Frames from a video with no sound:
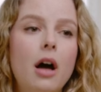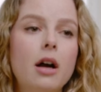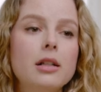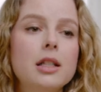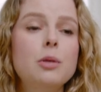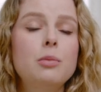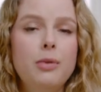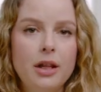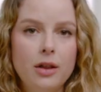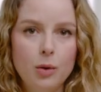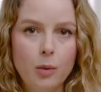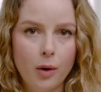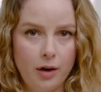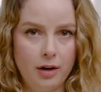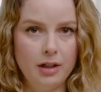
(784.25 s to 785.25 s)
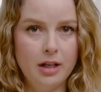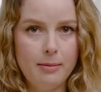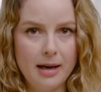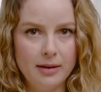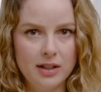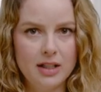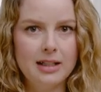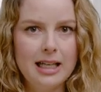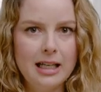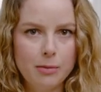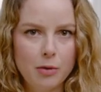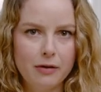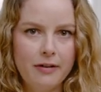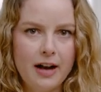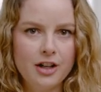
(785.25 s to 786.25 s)
spread the word about
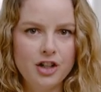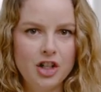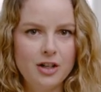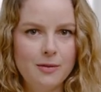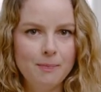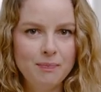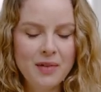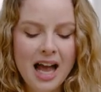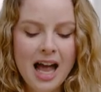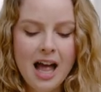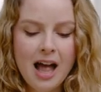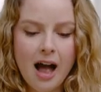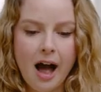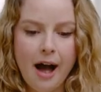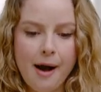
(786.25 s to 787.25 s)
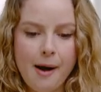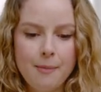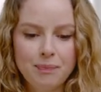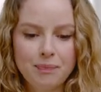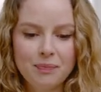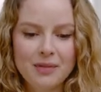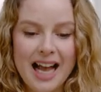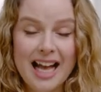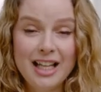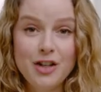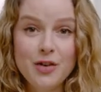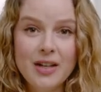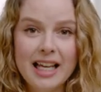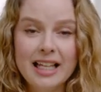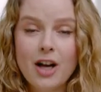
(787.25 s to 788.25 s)
sustainable fashion. And you
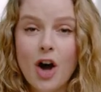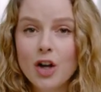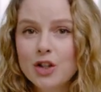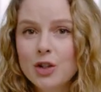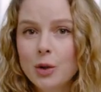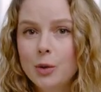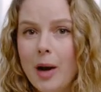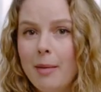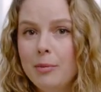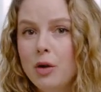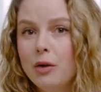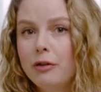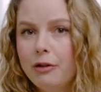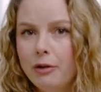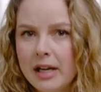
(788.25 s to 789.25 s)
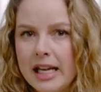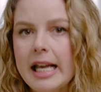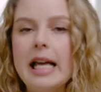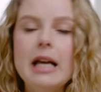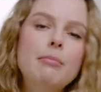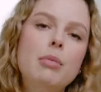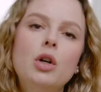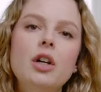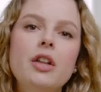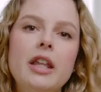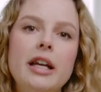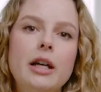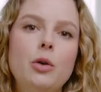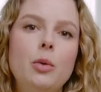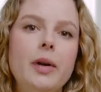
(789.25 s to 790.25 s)
can also grab your free ebook that
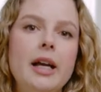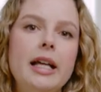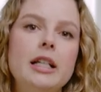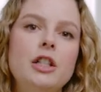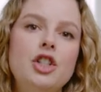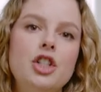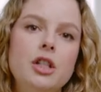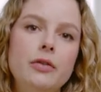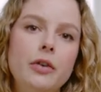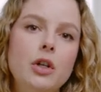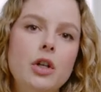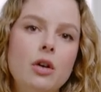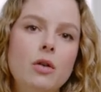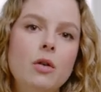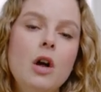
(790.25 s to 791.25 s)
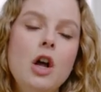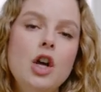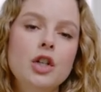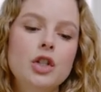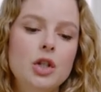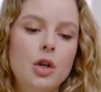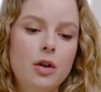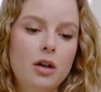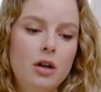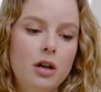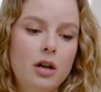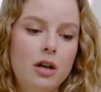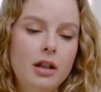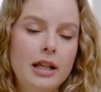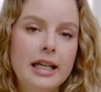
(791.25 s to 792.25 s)
I created just for you. So
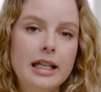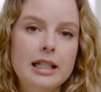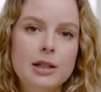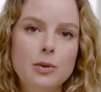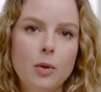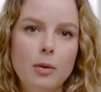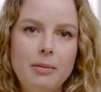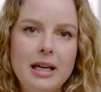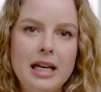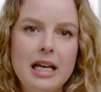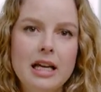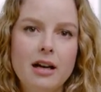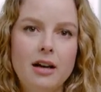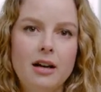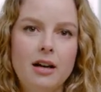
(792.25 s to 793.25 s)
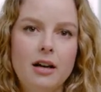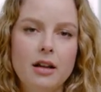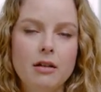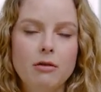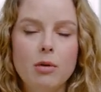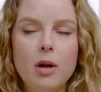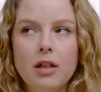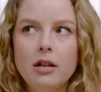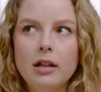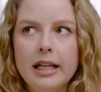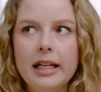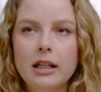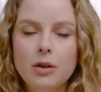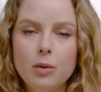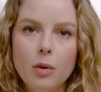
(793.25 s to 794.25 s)
the links will be, the
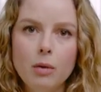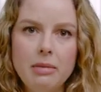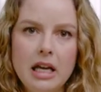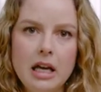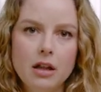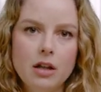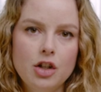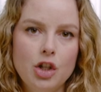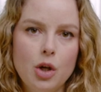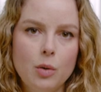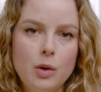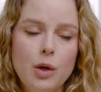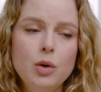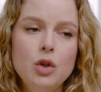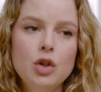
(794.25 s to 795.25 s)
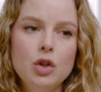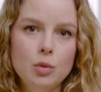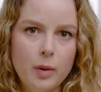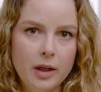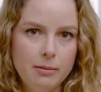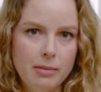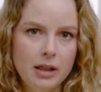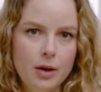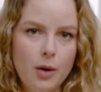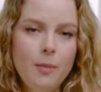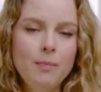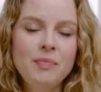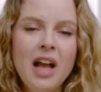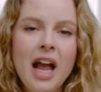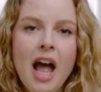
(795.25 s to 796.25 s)
link will be in the show notes right below.
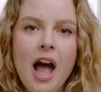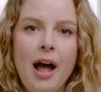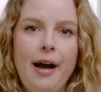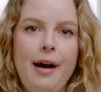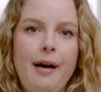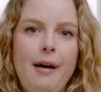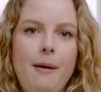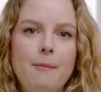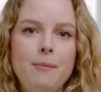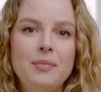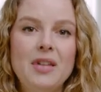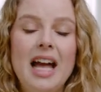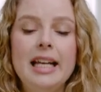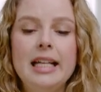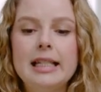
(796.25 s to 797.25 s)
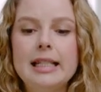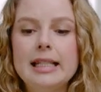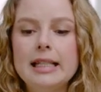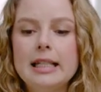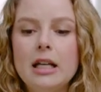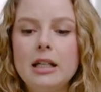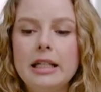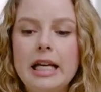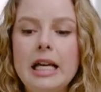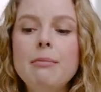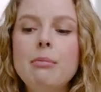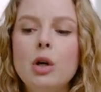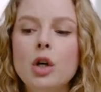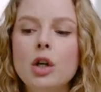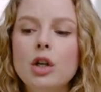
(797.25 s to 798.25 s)
And it's an
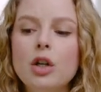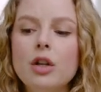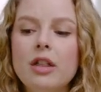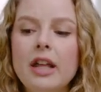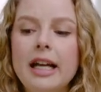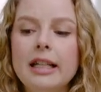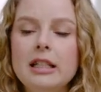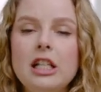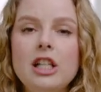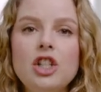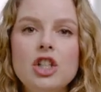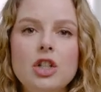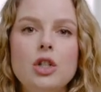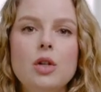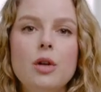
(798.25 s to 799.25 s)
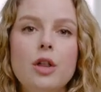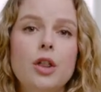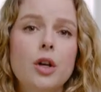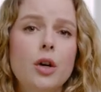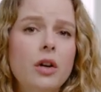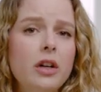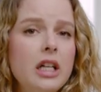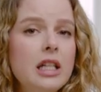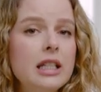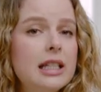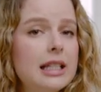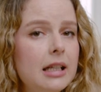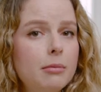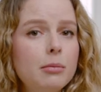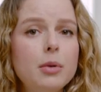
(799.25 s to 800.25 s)
ebook that teaches you
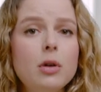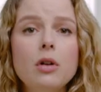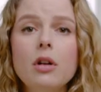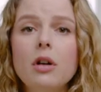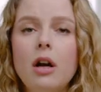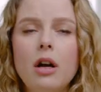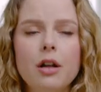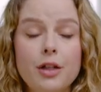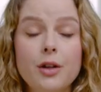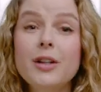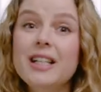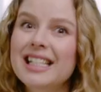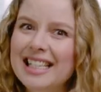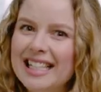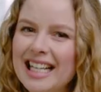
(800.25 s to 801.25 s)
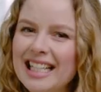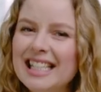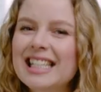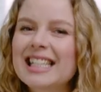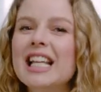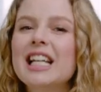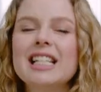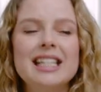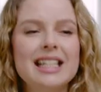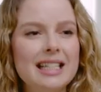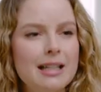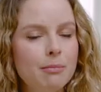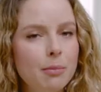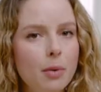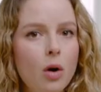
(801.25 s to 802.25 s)
36
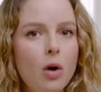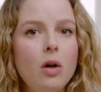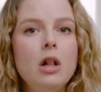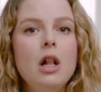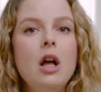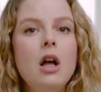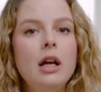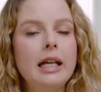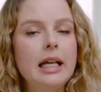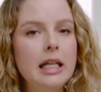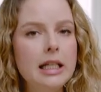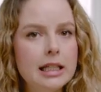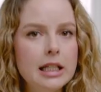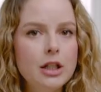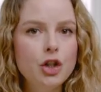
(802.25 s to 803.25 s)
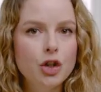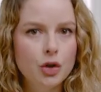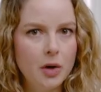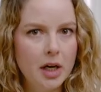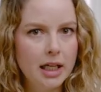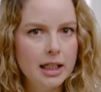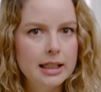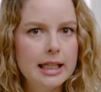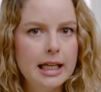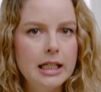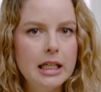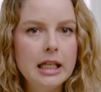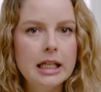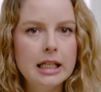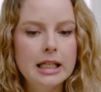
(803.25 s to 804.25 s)
simple, easy tricks that you
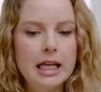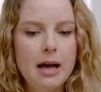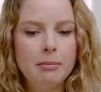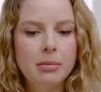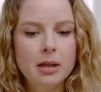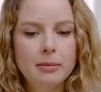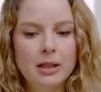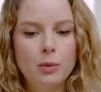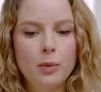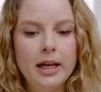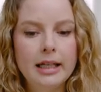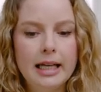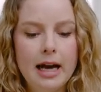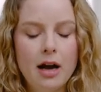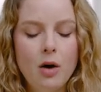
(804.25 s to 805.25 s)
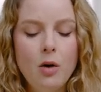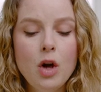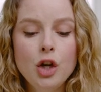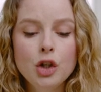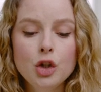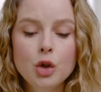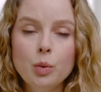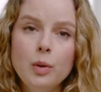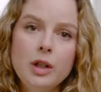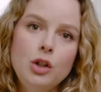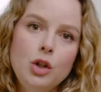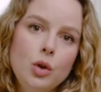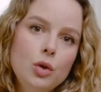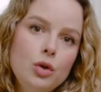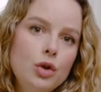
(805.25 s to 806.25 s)
can implement right now to
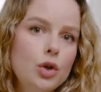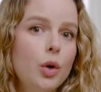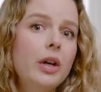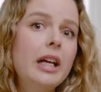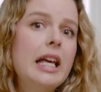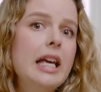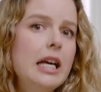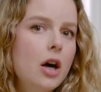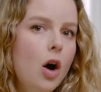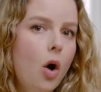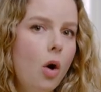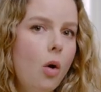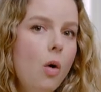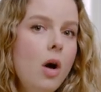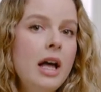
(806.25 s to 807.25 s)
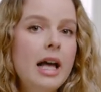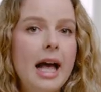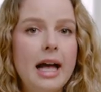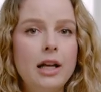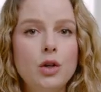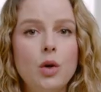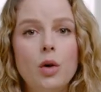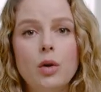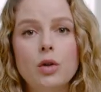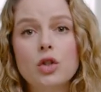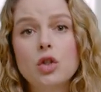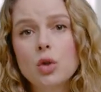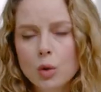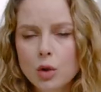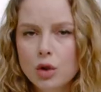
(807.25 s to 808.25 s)
reduce your eco and your
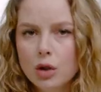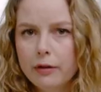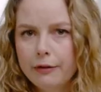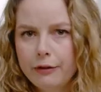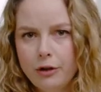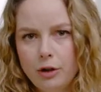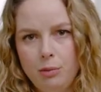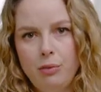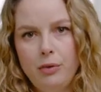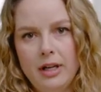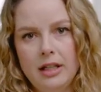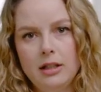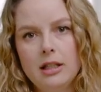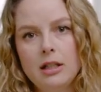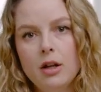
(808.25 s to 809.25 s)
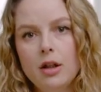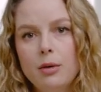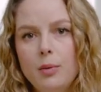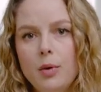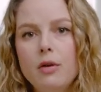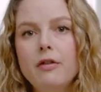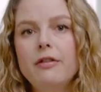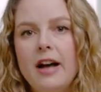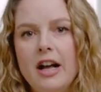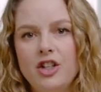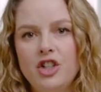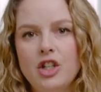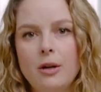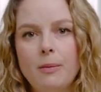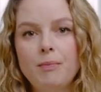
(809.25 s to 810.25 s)
social footprint through
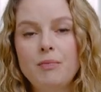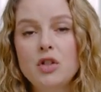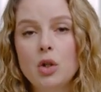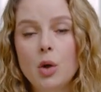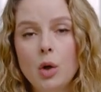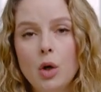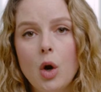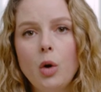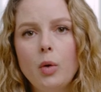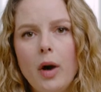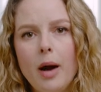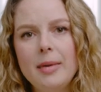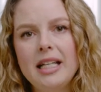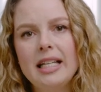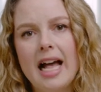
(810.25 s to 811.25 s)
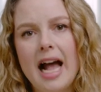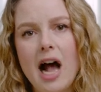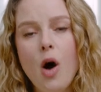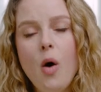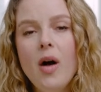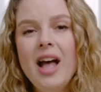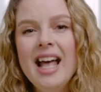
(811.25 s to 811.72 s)
fashion. So go grab it now,